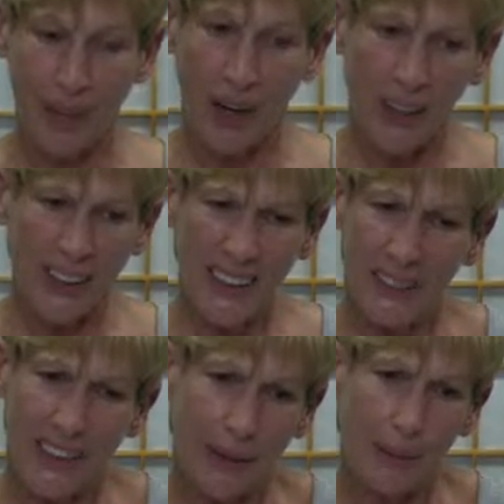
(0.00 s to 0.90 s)
Also,
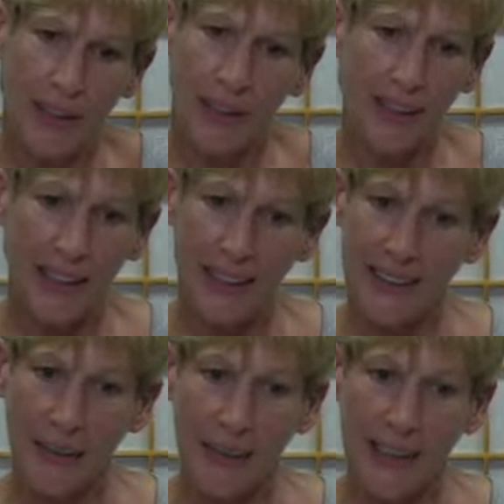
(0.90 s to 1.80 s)
some of the things
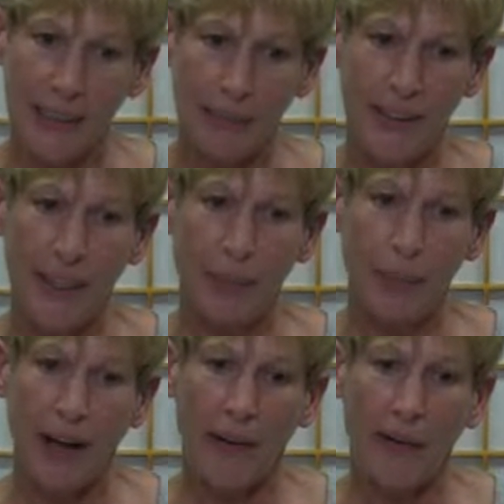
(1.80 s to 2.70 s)
that we get upset
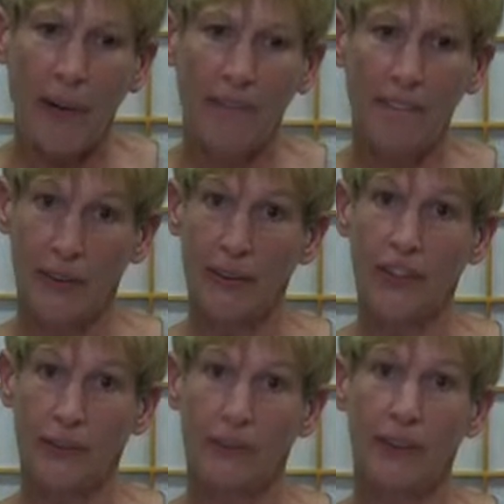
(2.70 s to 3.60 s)
about are very
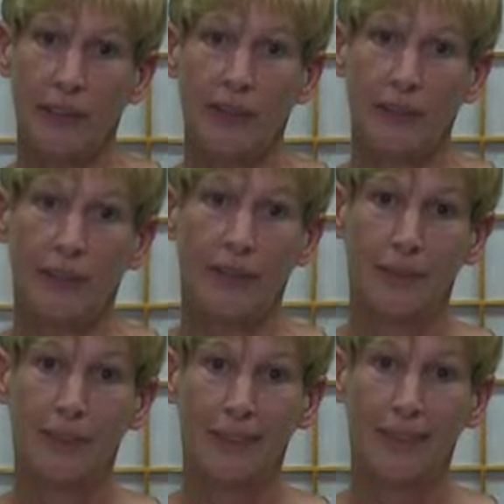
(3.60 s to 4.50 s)
trivial,
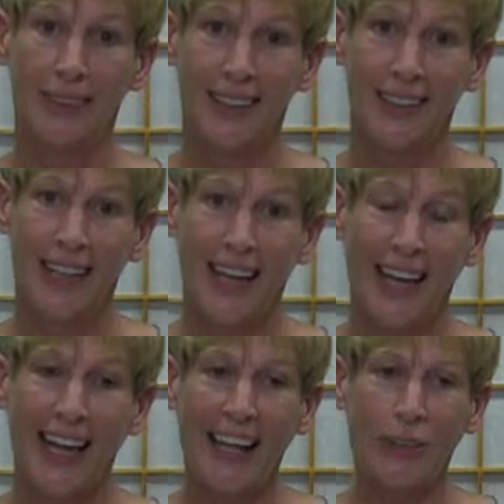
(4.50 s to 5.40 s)

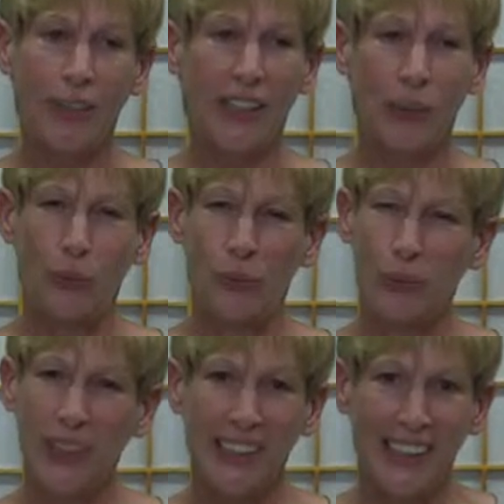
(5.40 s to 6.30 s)
and we get
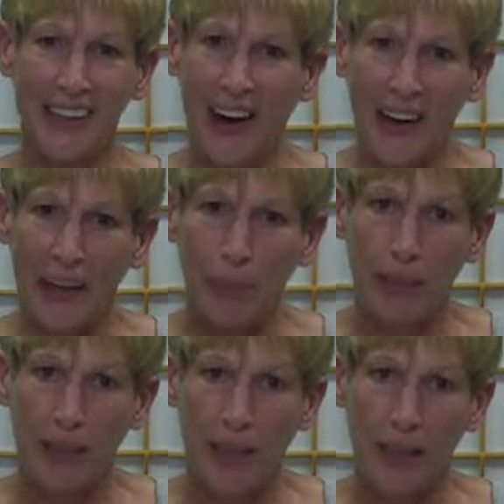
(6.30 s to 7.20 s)
really caught up
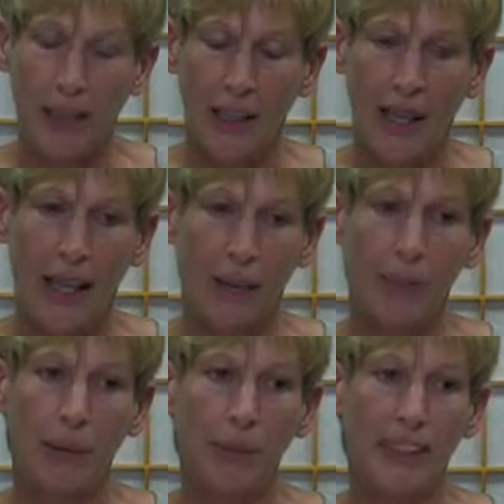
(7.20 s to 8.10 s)
in it. And
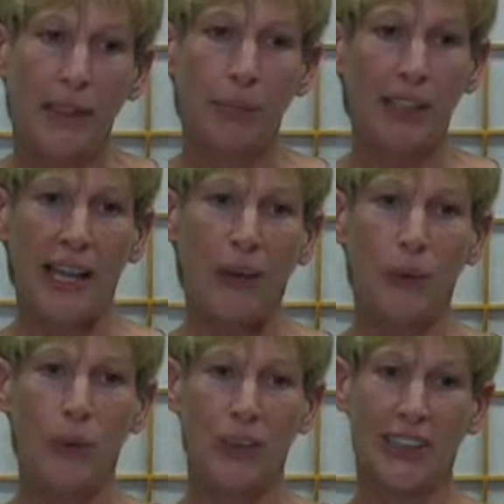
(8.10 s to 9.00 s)
maybe somebody at
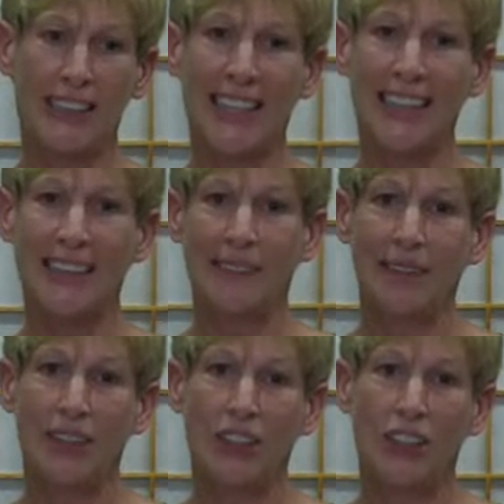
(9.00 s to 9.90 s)
work said
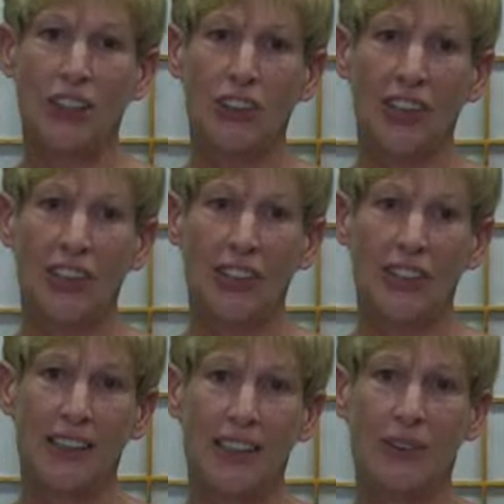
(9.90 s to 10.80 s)
something to you
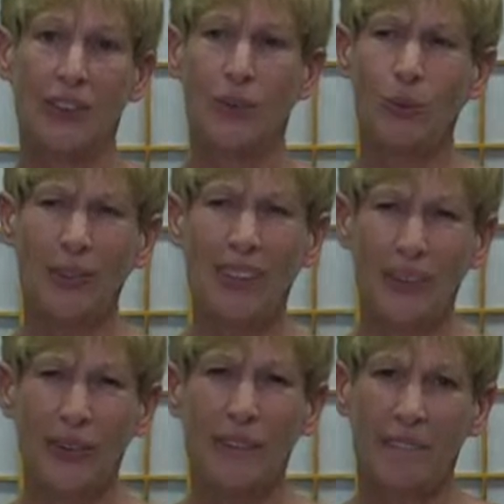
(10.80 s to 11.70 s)
that was really
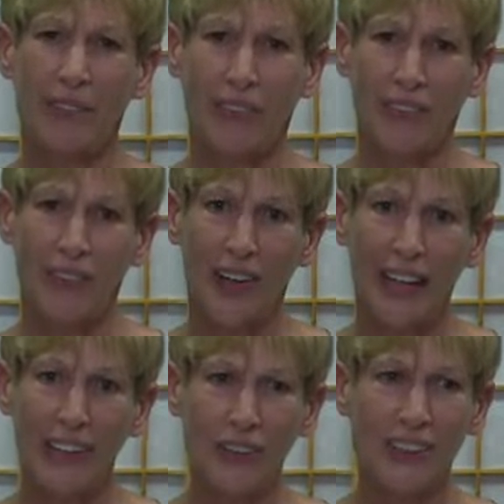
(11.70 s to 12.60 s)
hurtful,
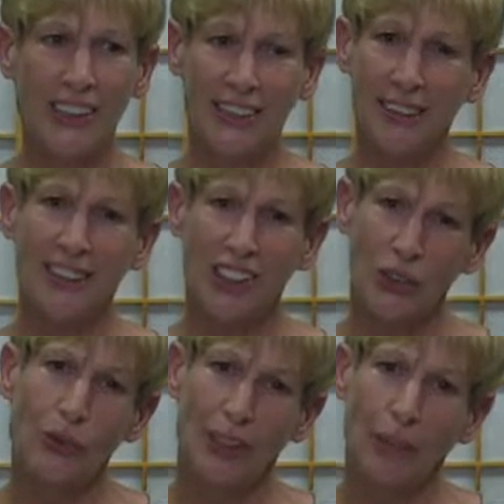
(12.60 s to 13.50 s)
and you're still
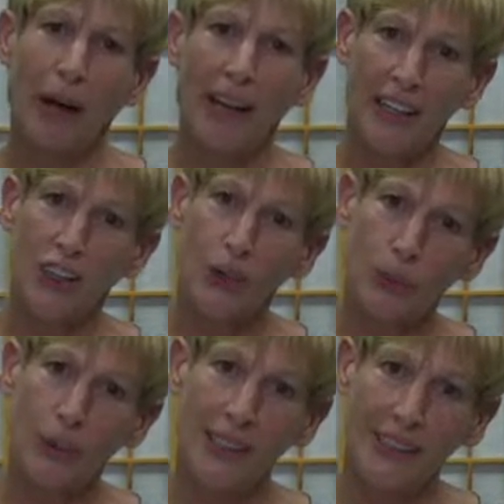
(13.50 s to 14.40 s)
stewing about it 2
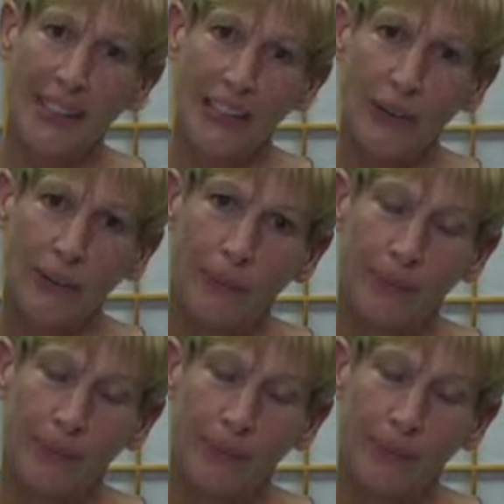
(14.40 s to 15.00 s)
weeks later.